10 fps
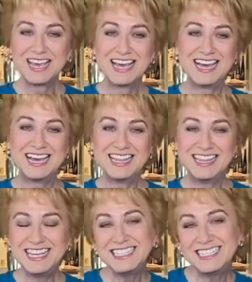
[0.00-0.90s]
And
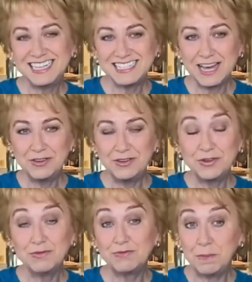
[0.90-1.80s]
this is how you
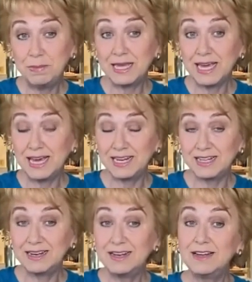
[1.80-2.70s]
can replicate a
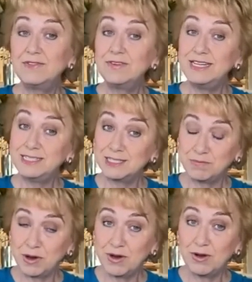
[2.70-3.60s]
lovely
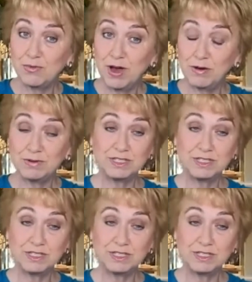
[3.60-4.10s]
spa wellness,